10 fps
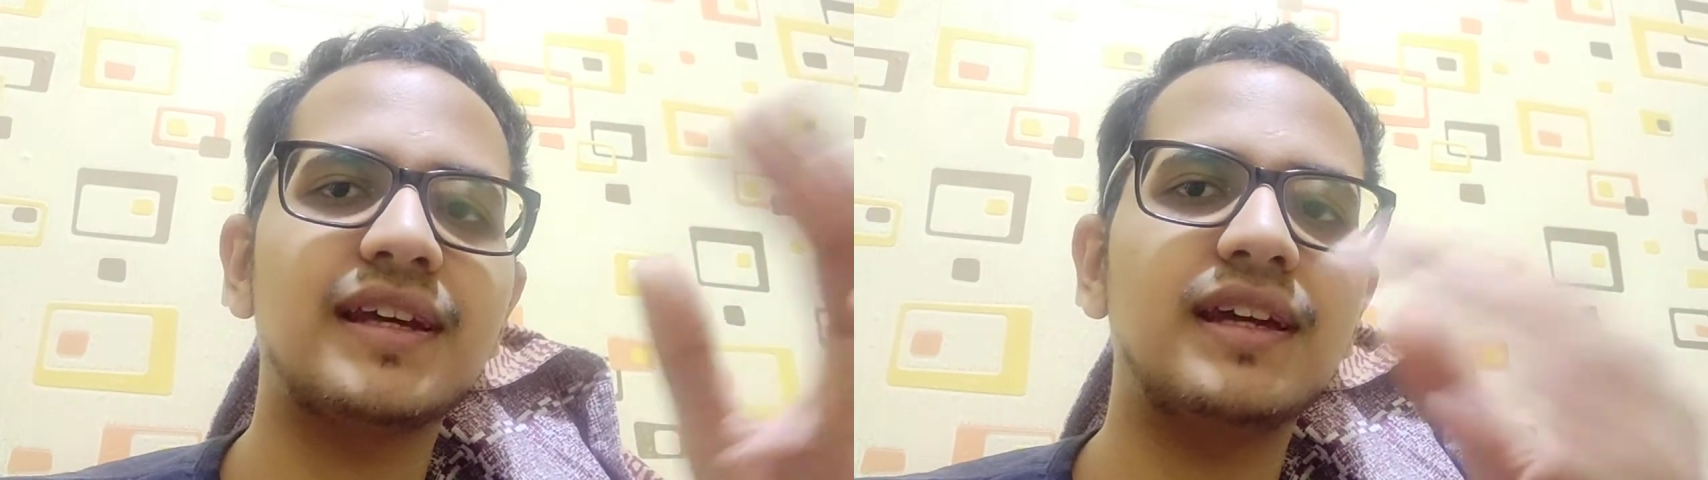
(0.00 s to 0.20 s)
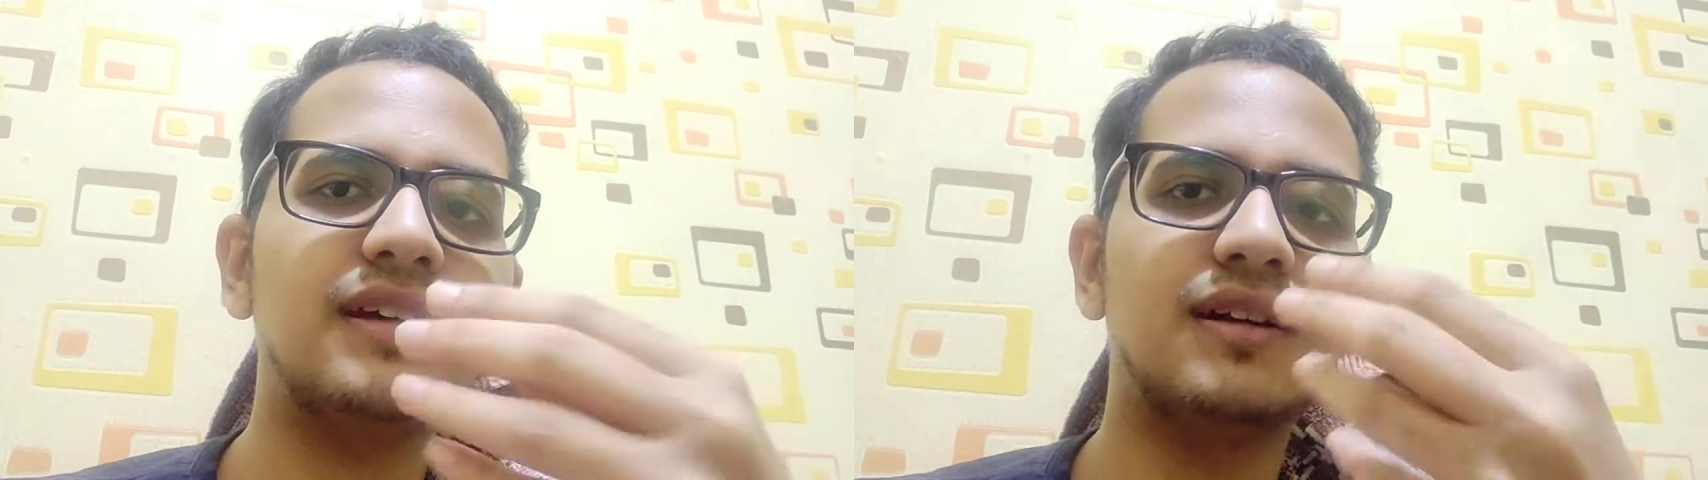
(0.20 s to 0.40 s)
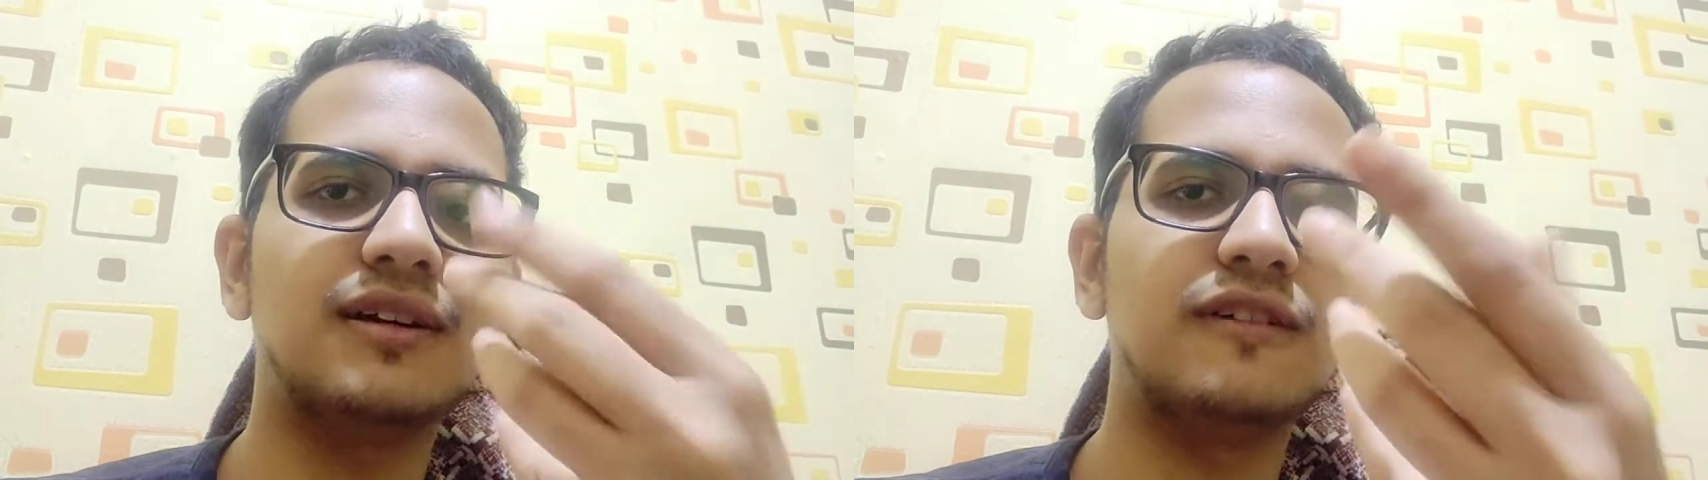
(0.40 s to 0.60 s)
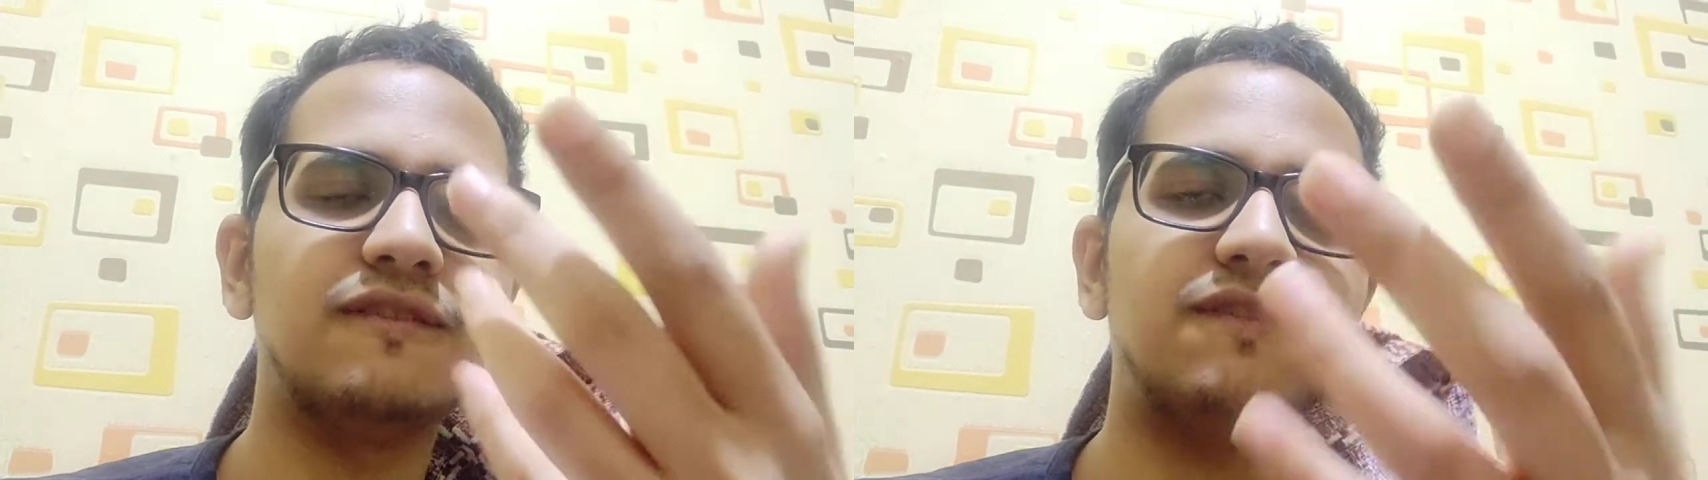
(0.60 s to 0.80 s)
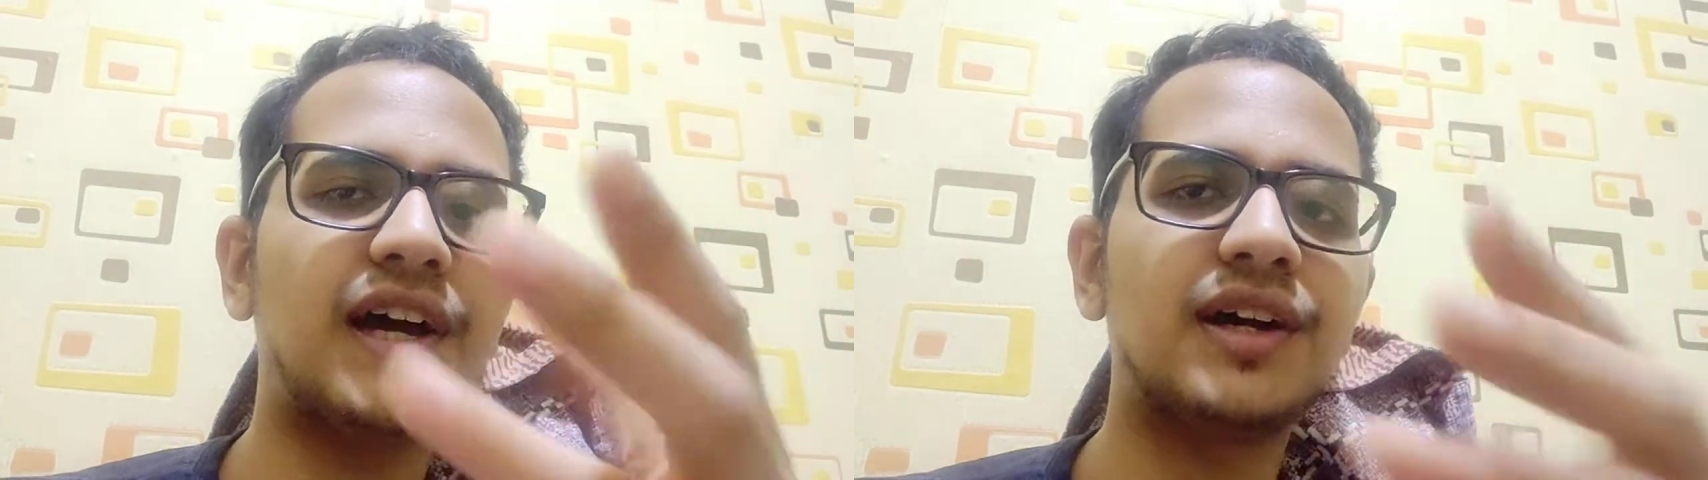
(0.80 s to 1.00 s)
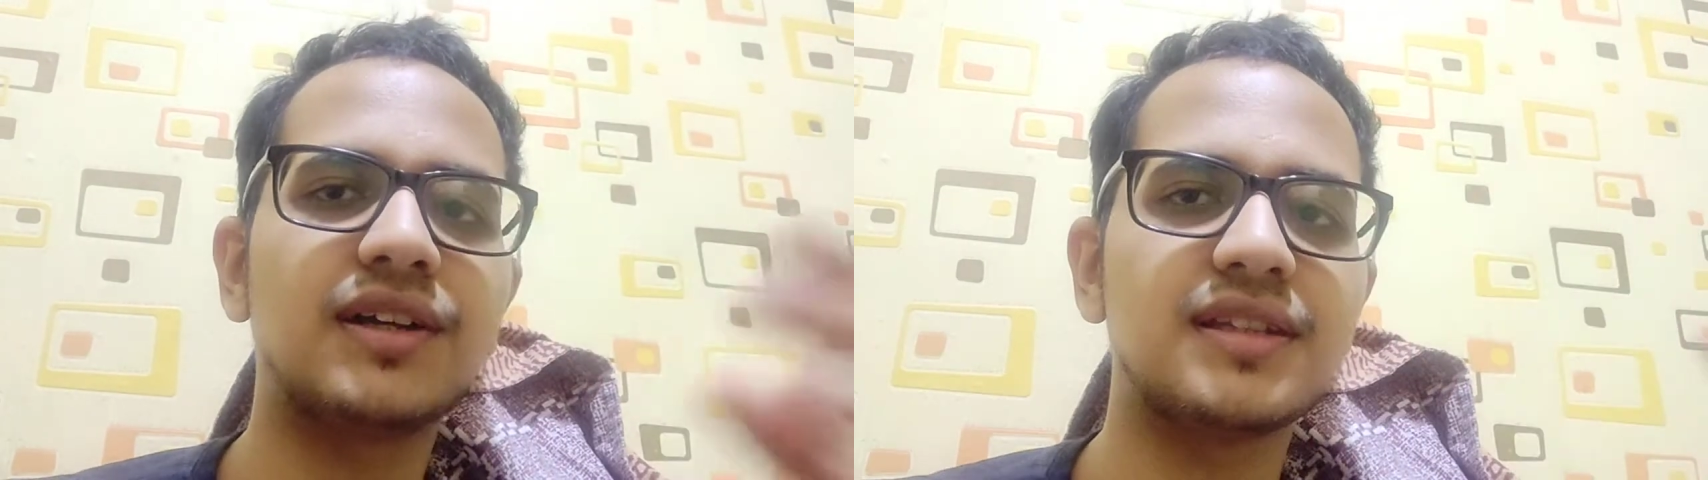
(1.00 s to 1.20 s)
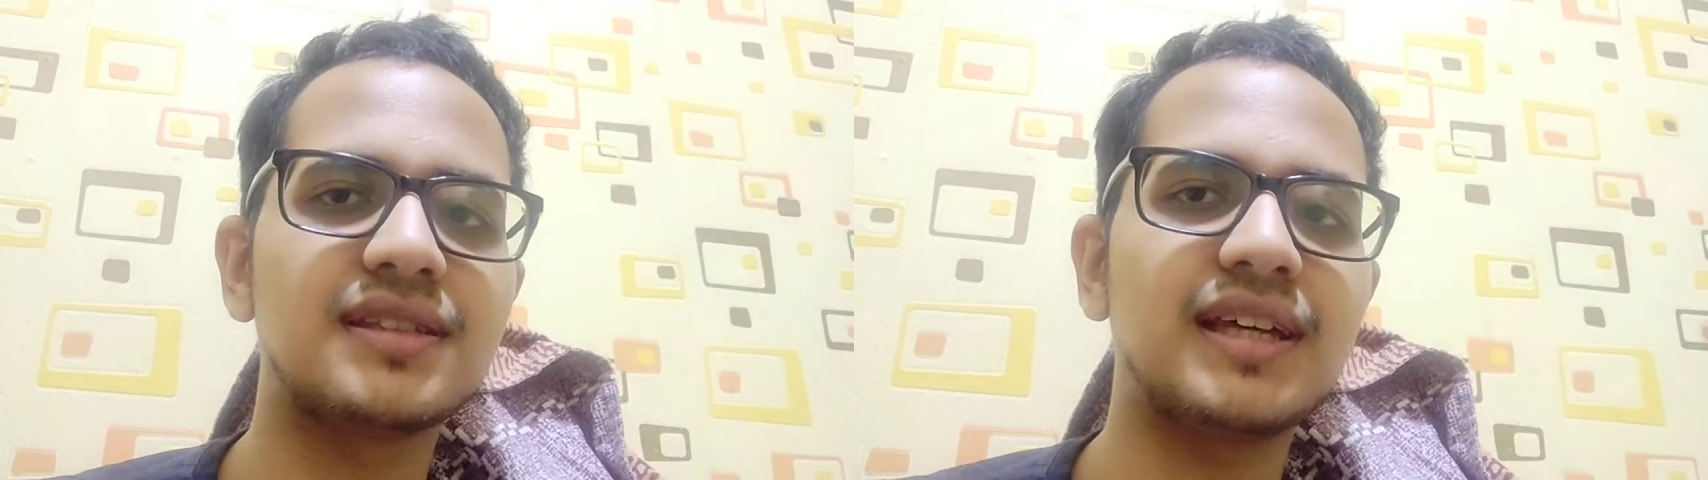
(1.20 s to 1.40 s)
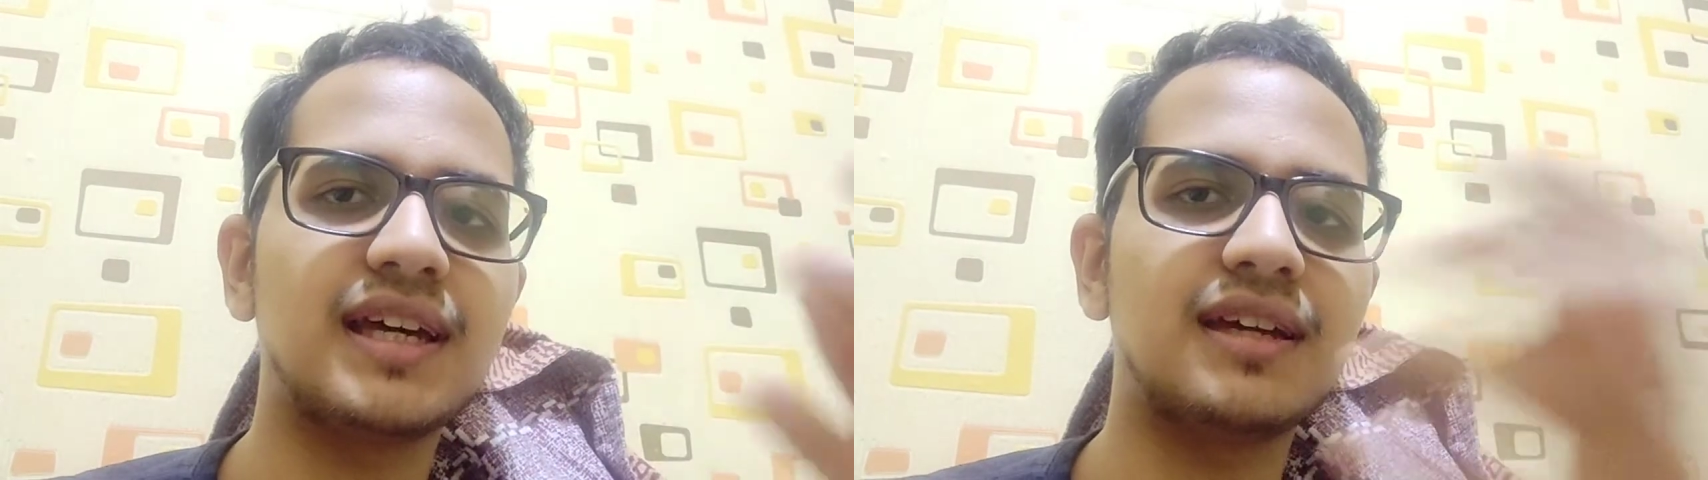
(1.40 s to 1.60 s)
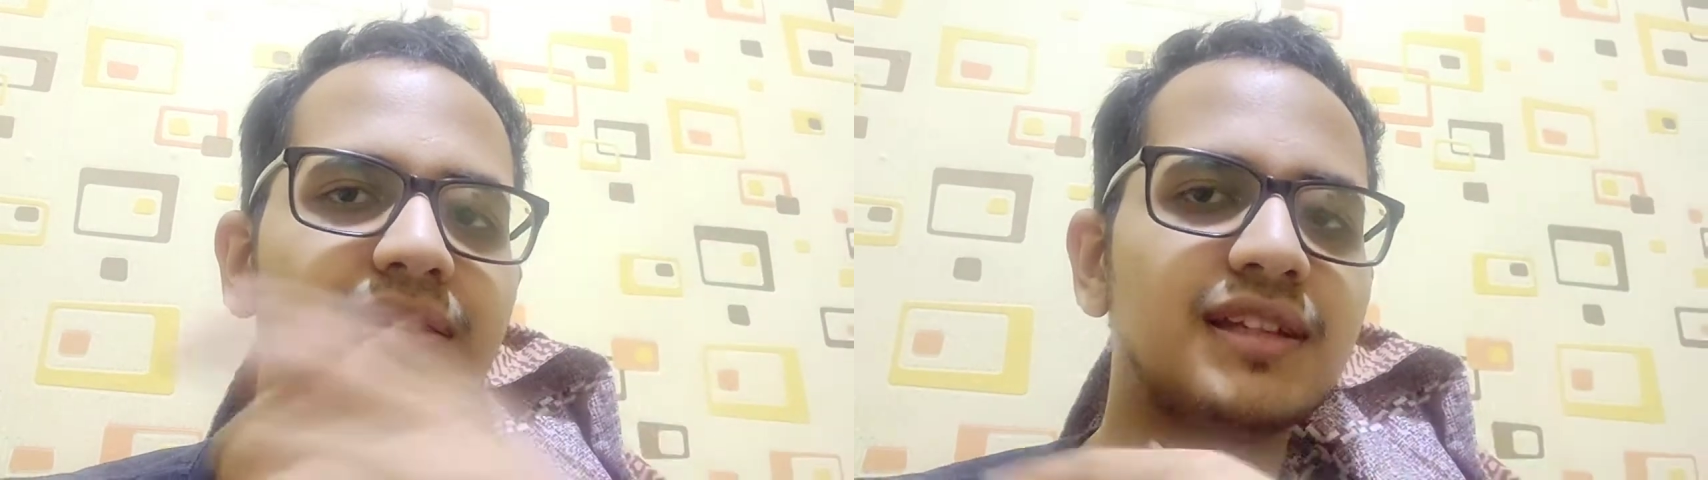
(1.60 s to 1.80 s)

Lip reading: like a fire is there.